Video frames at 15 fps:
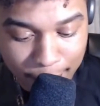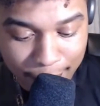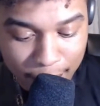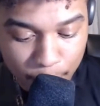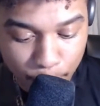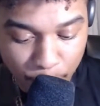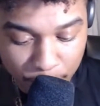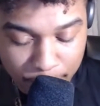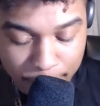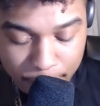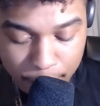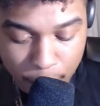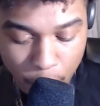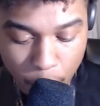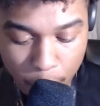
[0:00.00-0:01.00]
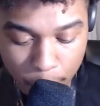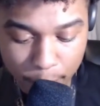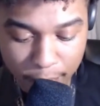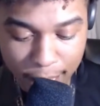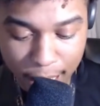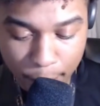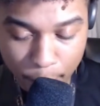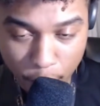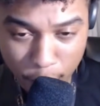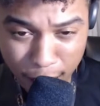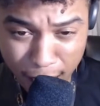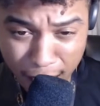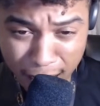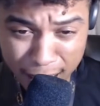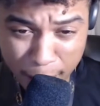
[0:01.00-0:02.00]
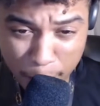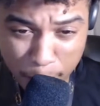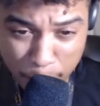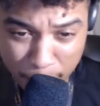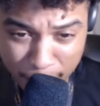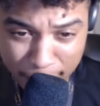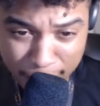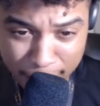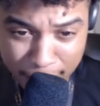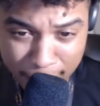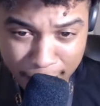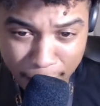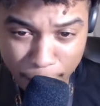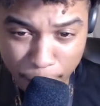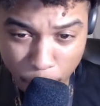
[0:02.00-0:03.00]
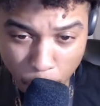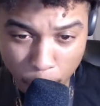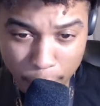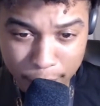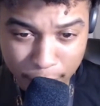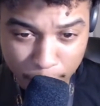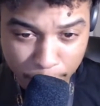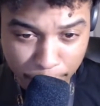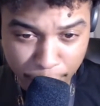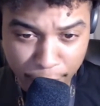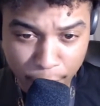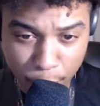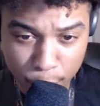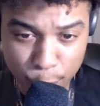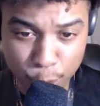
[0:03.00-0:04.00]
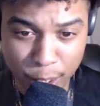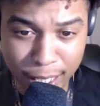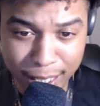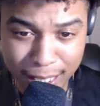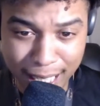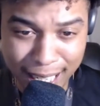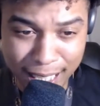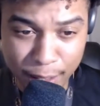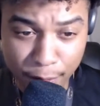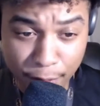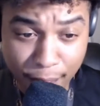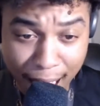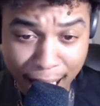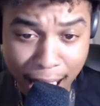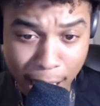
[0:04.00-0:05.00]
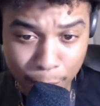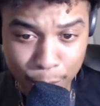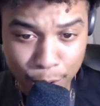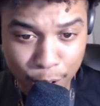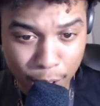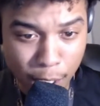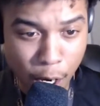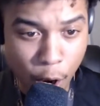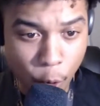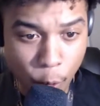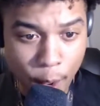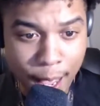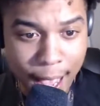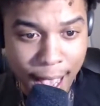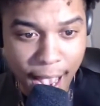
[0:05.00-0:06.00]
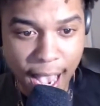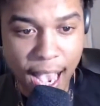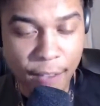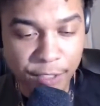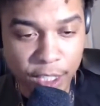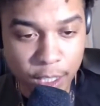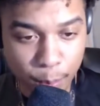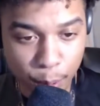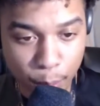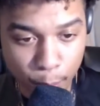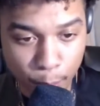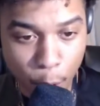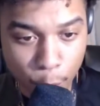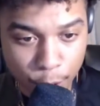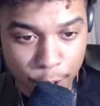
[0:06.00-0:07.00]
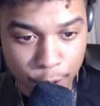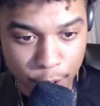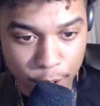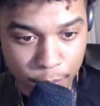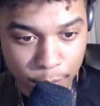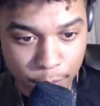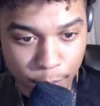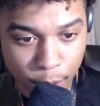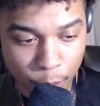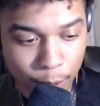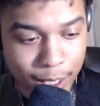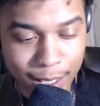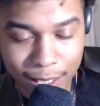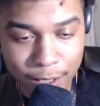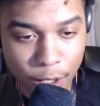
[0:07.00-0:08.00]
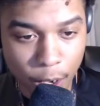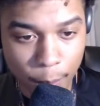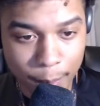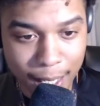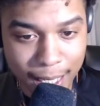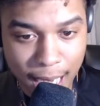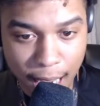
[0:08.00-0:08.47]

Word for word: is putting no blame on Conor Benn for the failed drug test, vows to go after the promoters what does this all mean?